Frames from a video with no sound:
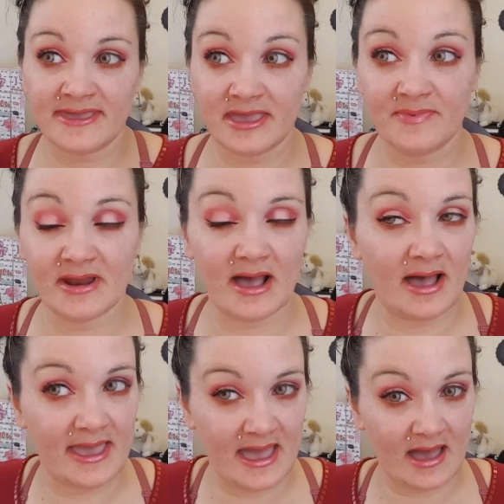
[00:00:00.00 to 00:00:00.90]
Keep an
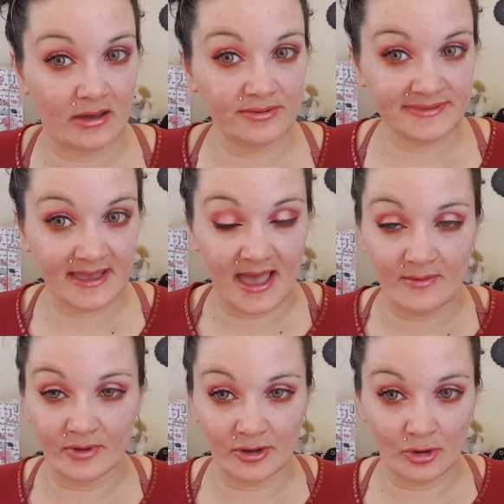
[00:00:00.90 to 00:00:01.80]
eye out.
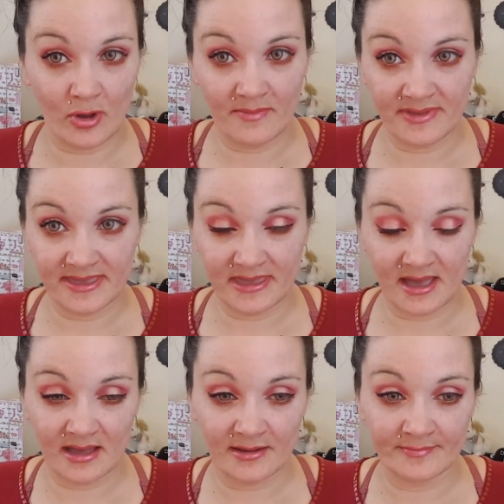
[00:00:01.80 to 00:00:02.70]
I will be
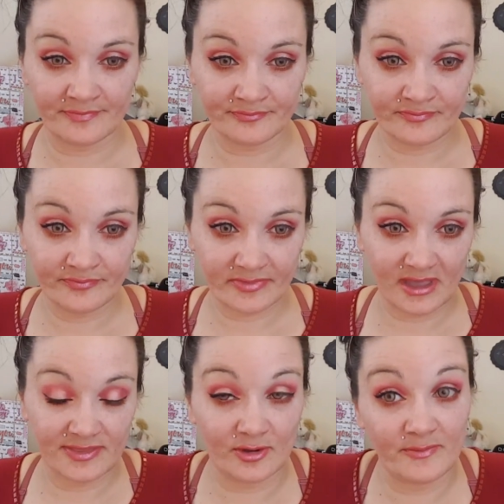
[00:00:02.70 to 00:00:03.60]

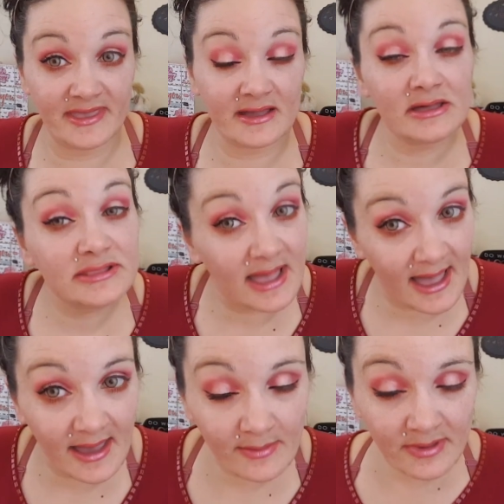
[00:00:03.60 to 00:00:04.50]
there'll be a
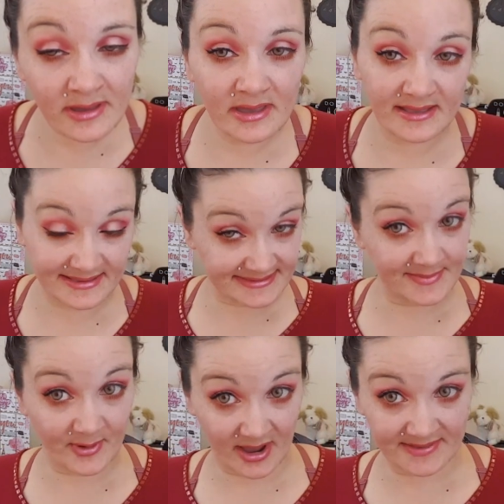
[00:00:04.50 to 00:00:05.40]
collab, the
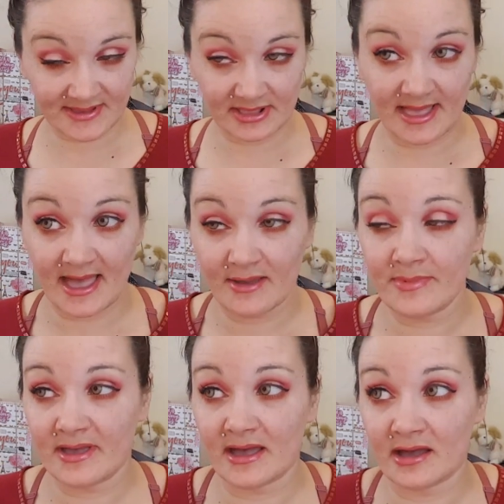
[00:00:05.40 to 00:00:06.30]
surprise
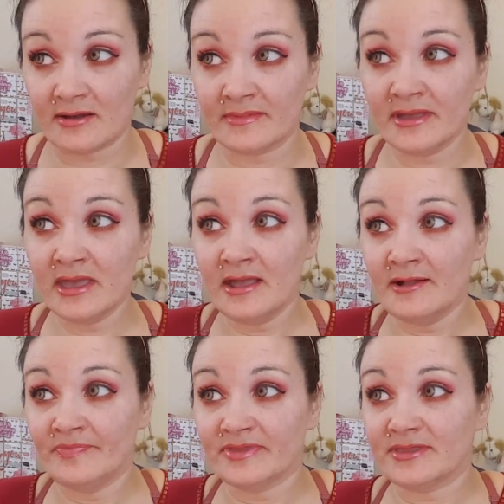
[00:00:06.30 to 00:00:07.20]
collab,
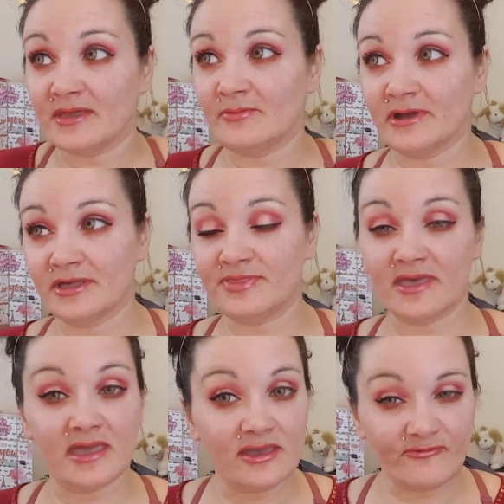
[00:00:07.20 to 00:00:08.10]
with
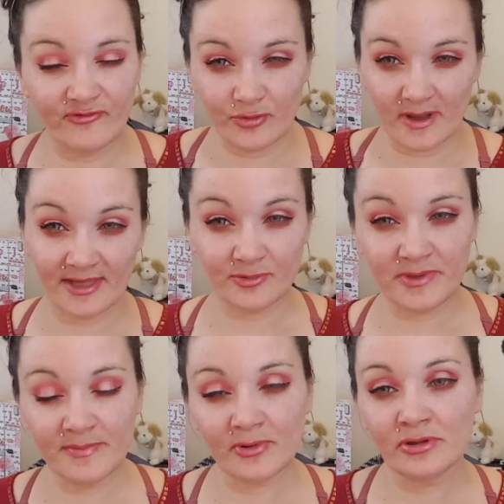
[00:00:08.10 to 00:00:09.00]
a few other
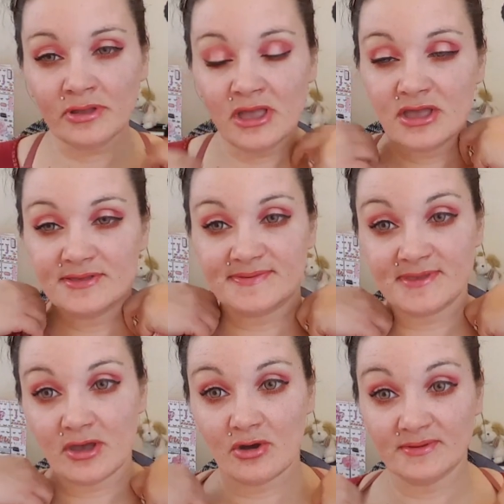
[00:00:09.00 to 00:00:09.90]
people,
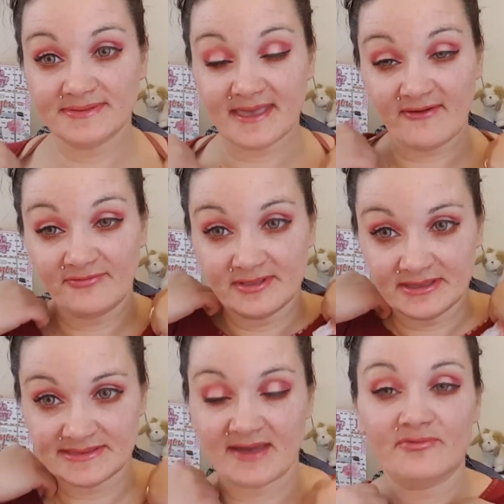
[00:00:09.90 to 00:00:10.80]
so
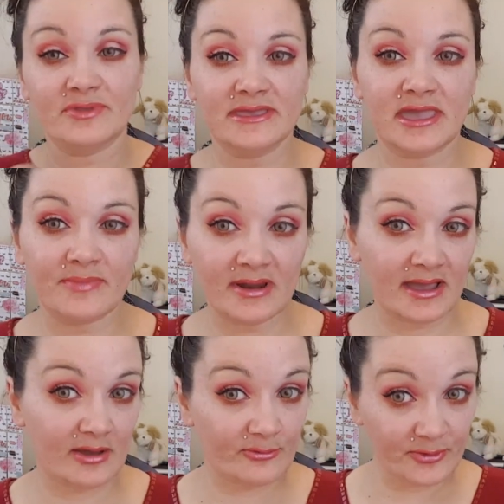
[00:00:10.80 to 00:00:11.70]
definitely keep an
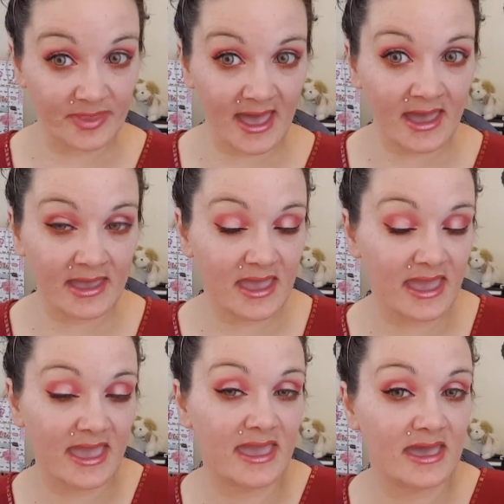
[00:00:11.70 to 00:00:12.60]
eye out for that.
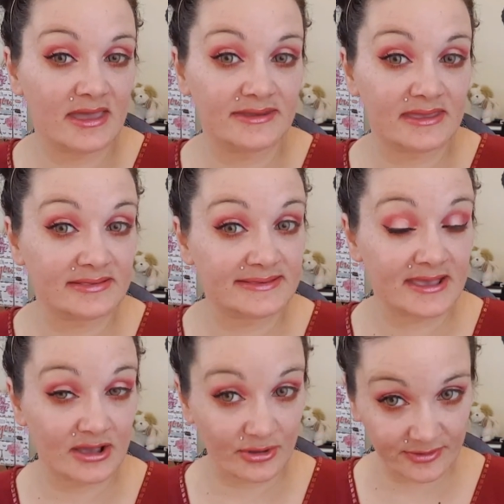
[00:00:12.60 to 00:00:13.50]
And
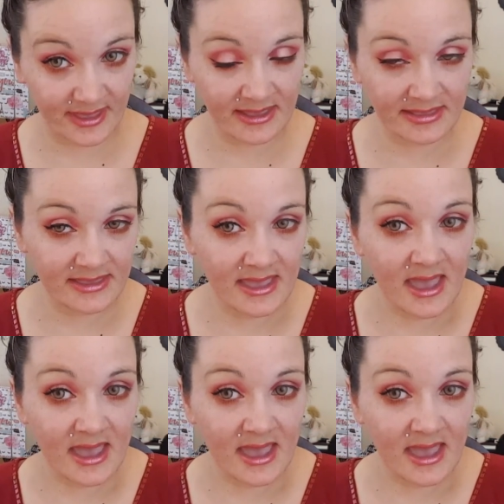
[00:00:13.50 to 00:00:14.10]
until then,